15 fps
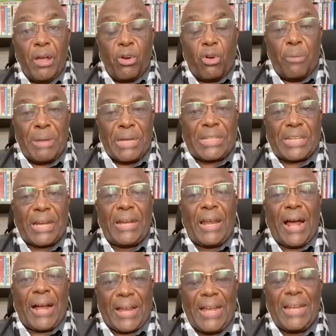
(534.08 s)
committed
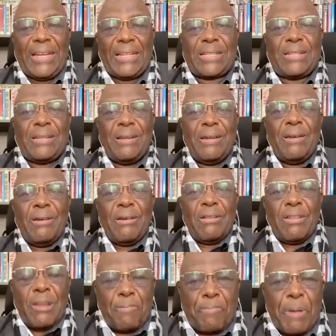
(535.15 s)
against
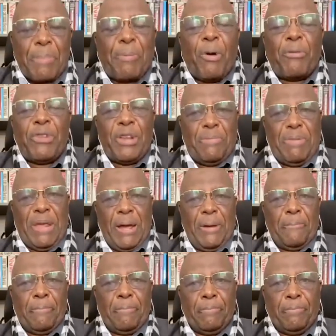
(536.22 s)
the people of Libya.
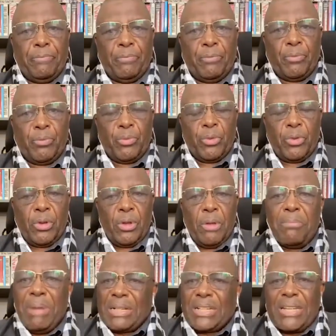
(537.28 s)

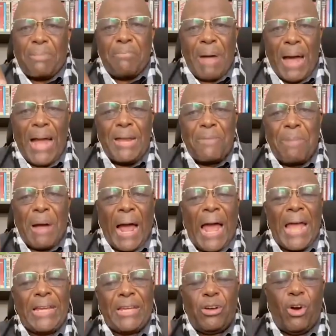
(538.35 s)
But the man
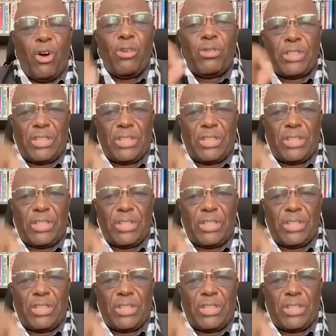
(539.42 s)
behind all